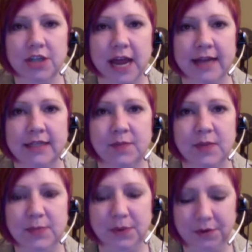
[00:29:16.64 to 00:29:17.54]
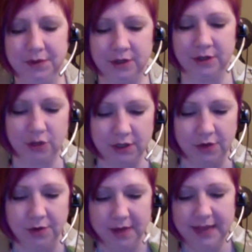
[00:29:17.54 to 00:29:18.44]
And it's the people so
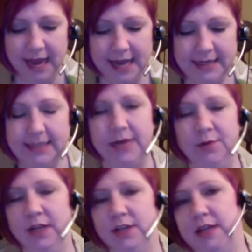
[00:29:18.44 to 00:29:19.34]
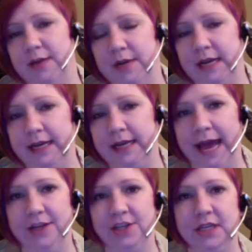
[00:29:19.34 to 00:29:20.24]
the idea is they want to
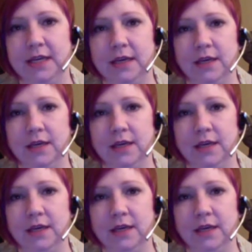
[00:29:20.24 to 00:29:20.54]
catch the